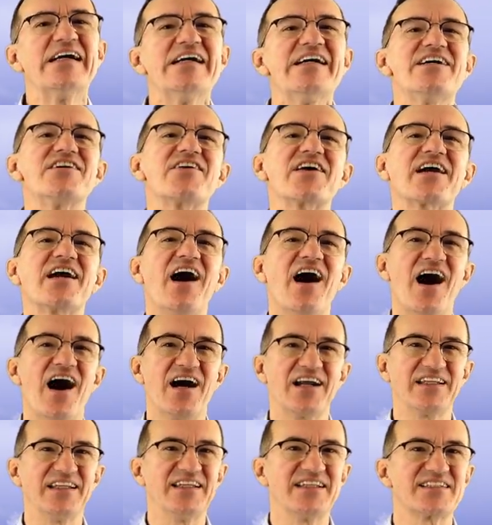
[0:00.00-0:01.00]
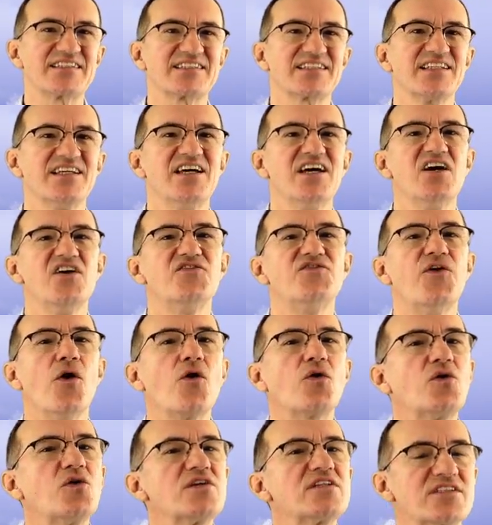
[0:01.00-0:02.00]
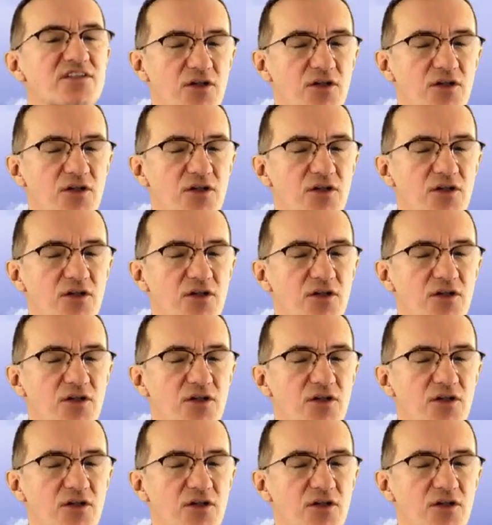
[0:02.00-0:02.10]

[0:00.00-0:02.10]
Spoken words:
Regardless, focus